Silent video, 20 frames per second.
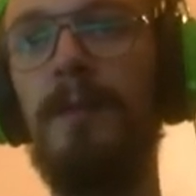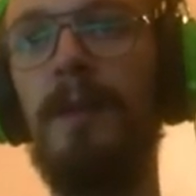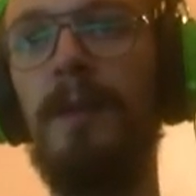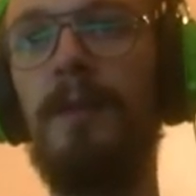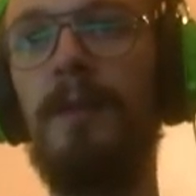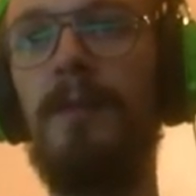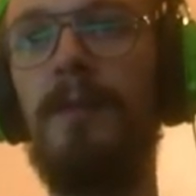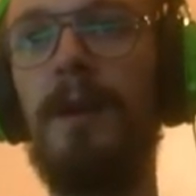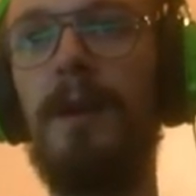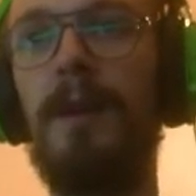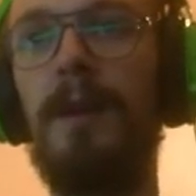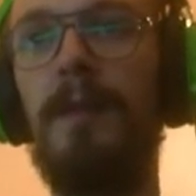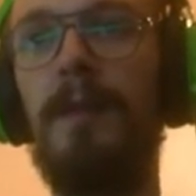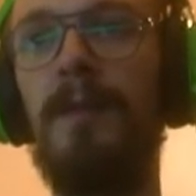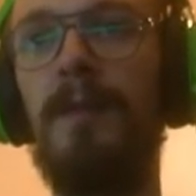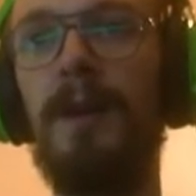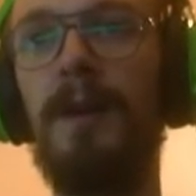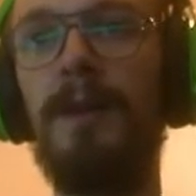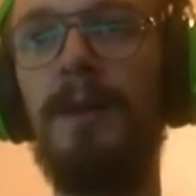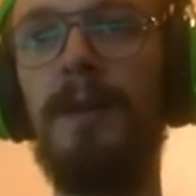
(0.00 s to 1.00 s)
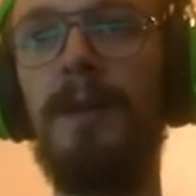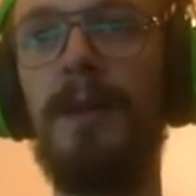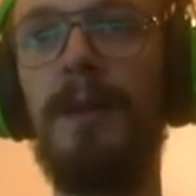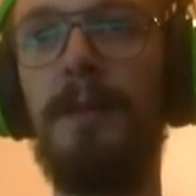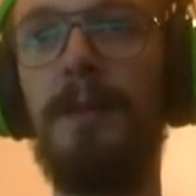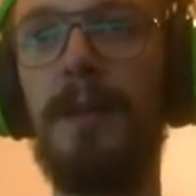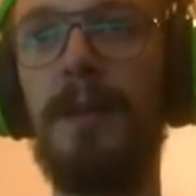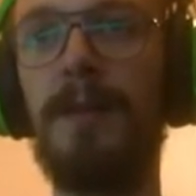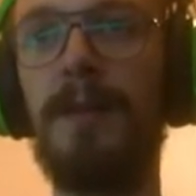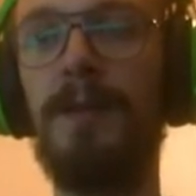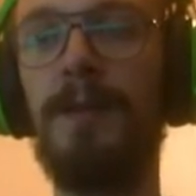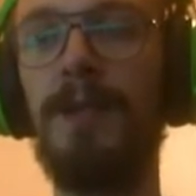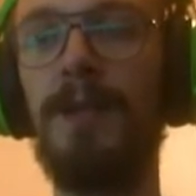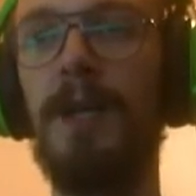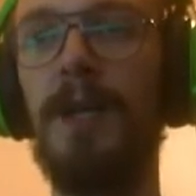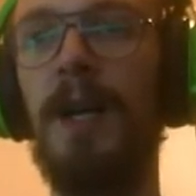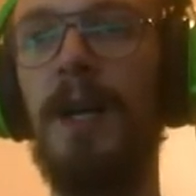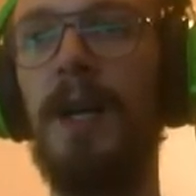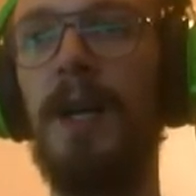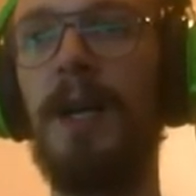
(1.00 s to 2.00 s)
Farther than max range,
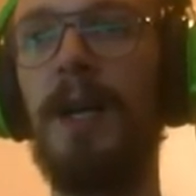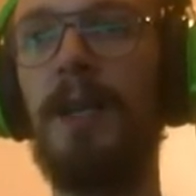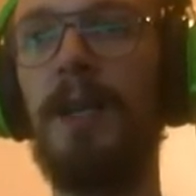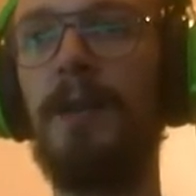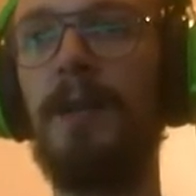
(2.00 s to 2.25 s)
it